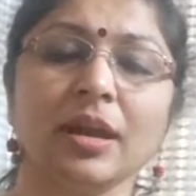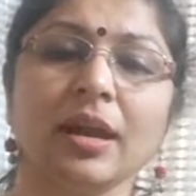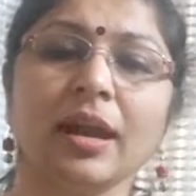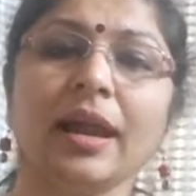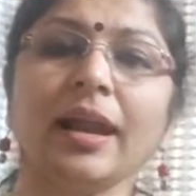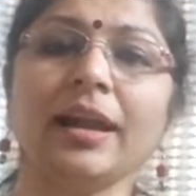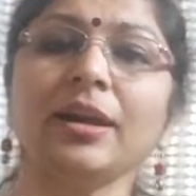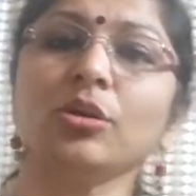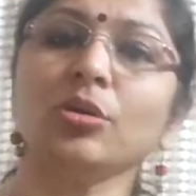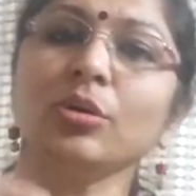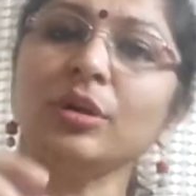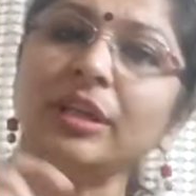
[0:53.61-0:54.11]

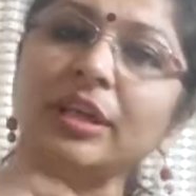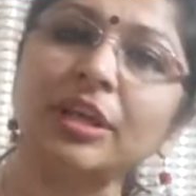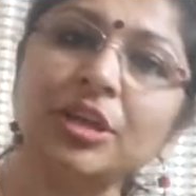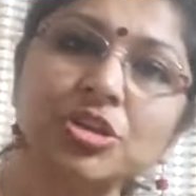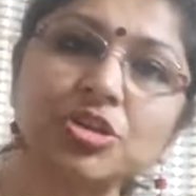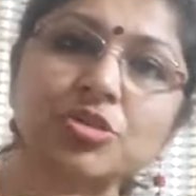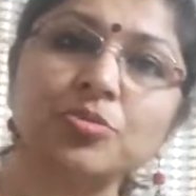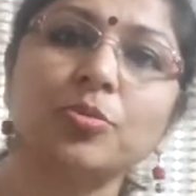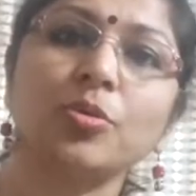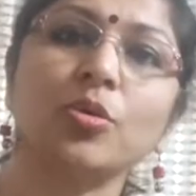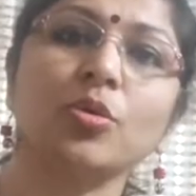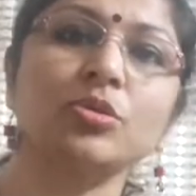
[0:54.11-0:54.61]
And on
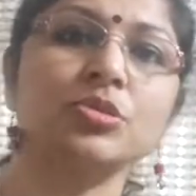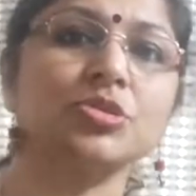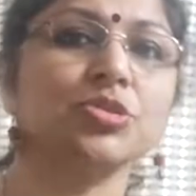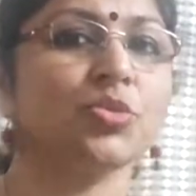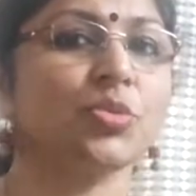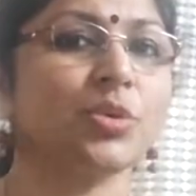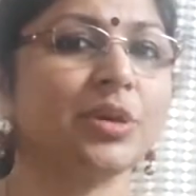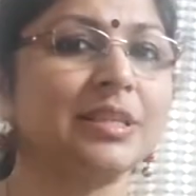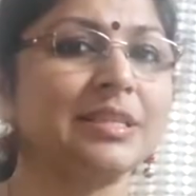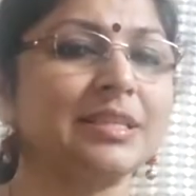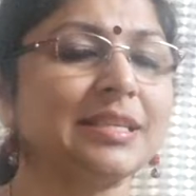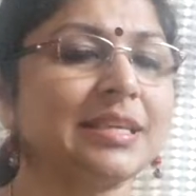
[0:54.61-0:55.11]
each post,
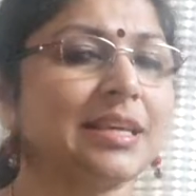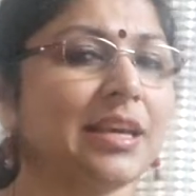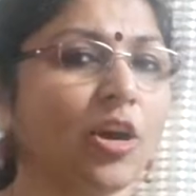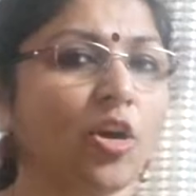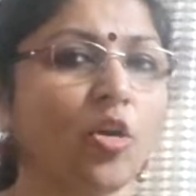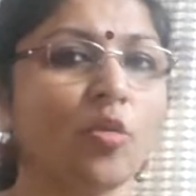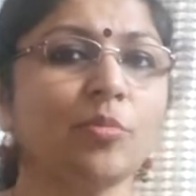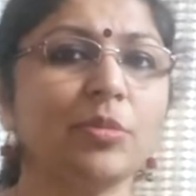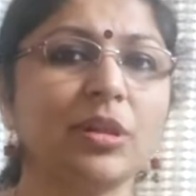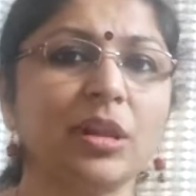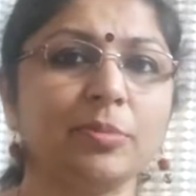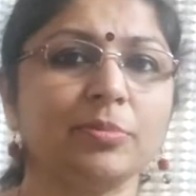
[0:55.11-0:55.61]
you can see
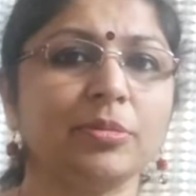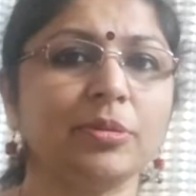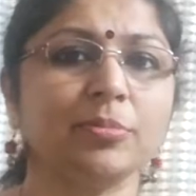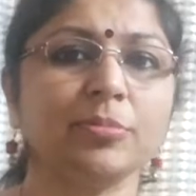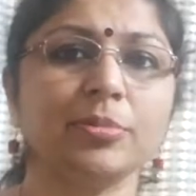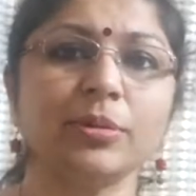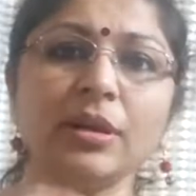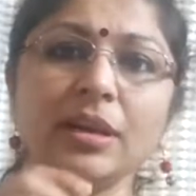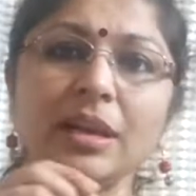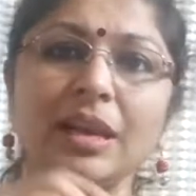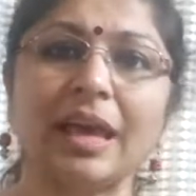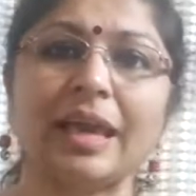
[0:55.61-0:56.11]
how many
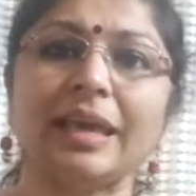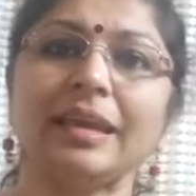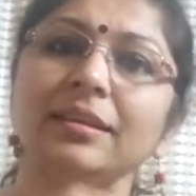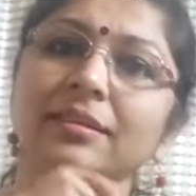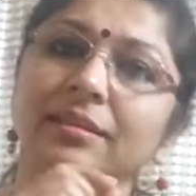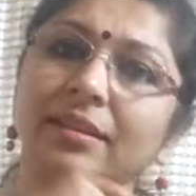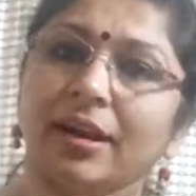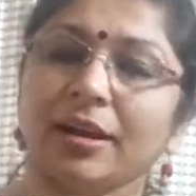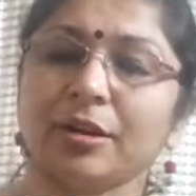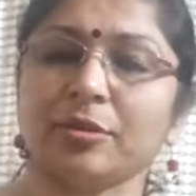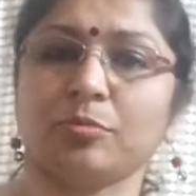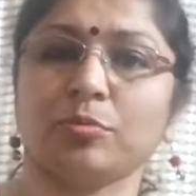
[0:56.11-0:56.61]
people like
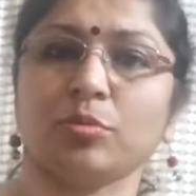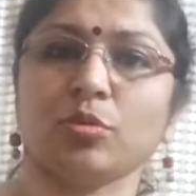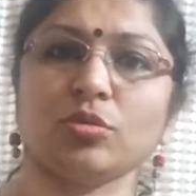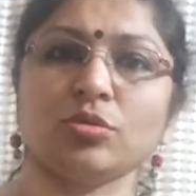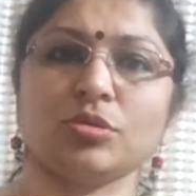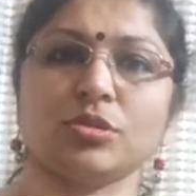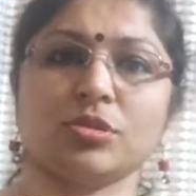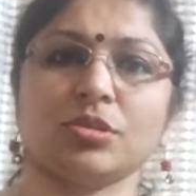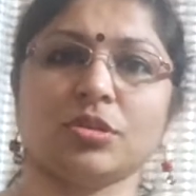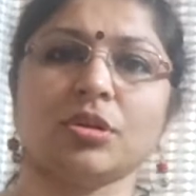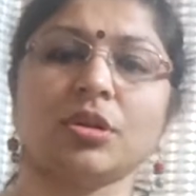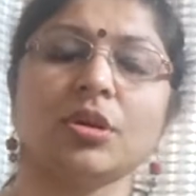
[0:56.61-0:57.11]
that
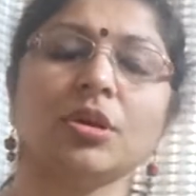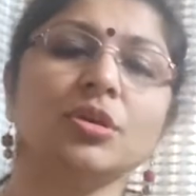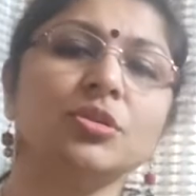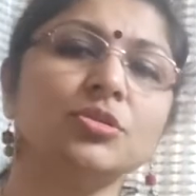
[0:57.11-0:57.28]
post.